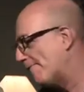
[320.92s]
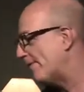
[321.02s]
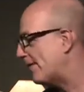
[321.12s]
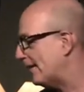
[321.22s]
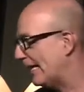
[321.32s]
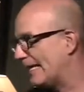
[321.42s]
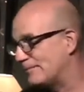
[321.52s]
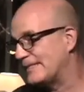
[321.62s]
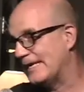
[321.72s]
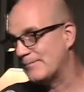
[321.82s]
And again,
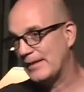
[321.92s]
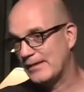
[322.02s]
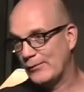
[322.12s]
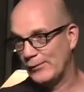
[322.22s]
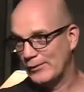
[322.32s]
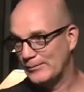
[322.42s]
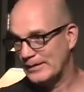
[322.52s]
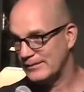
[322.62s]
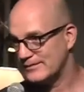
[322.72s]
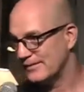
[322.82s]
I'm standing by the corner,
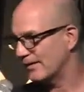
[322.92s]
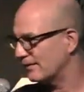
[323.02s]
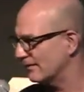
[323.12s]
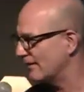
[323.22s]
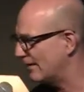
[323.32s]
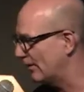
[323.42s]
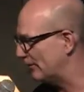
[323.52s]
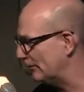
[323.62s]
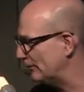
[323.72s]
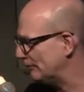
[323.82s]
bitter, cynical, and
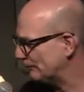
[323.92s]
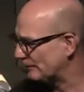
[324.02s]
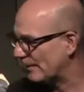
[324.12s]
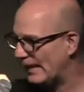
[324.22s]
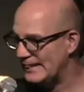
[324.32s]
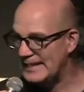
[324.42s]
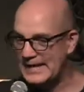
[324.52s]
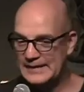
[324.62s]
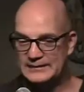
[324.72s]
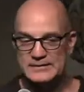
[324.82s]
hungover. And
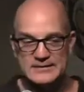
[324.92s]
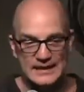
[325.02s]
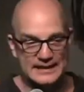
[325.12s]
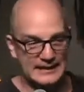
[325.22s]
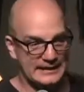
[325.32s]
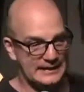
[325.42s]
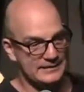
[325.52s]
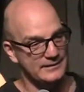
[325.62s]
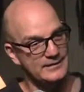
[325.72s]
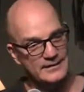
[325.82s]
then suddenly,